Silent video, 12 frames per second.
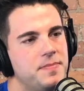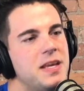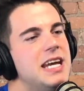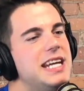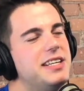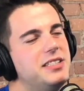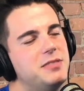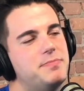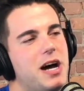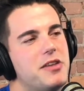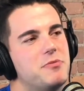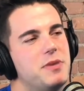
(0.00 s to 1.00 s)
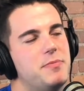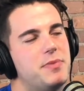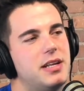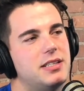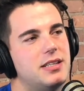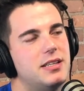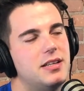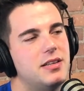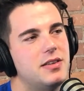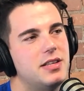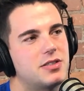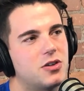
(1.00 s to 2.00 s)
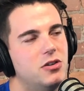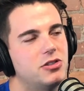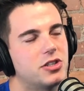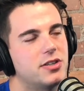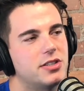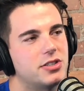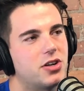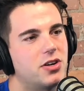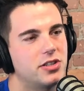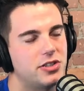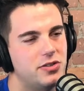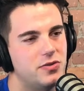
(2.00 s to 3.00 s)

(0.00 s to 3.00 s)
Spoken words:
It doesn't bother me, but this culture is starting